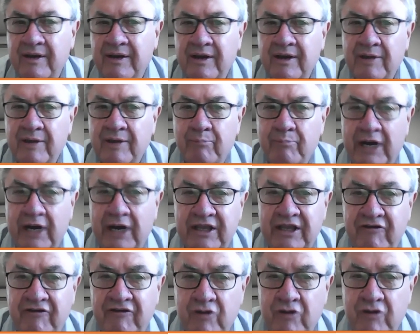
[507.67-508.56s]
But
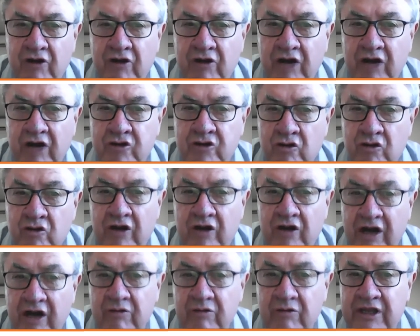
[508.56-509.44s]
if you go too
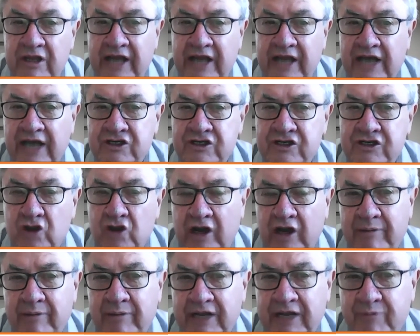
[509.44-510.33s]
low with
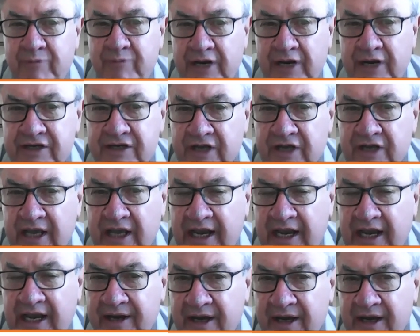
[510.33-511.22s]
diastolic blood pressure,
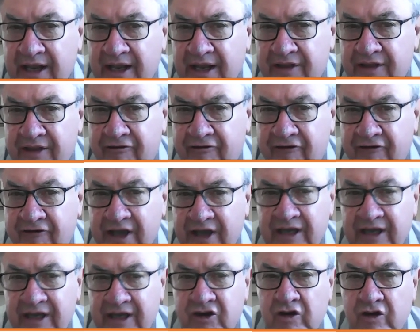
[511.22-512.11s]
and the
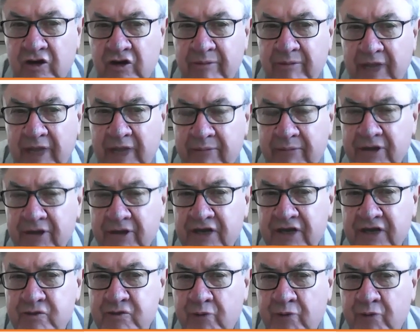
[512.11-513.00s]
figure to remember
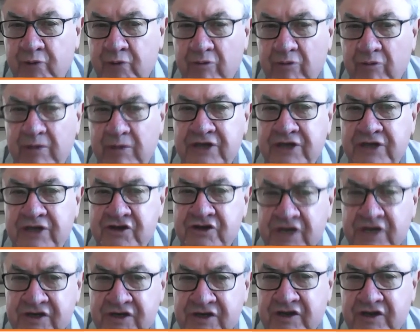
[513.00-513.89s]
is probably
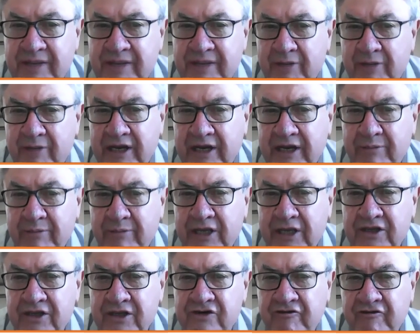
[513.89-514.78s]
60
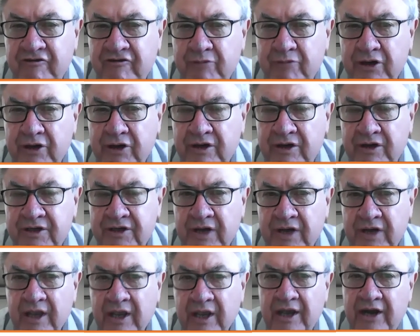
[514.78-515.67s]
millimeters of mercury.
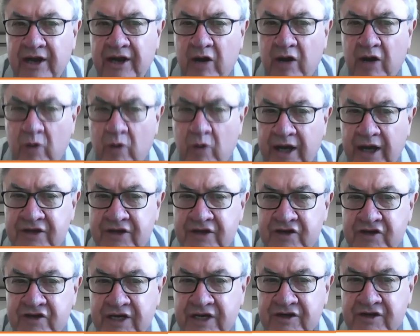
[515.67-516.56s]
Now, why
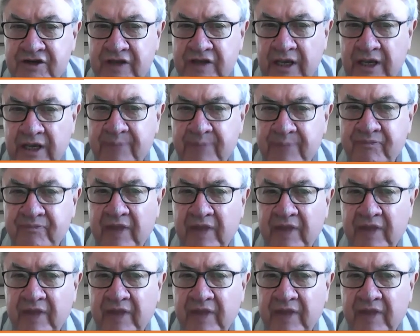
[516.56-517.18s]
60?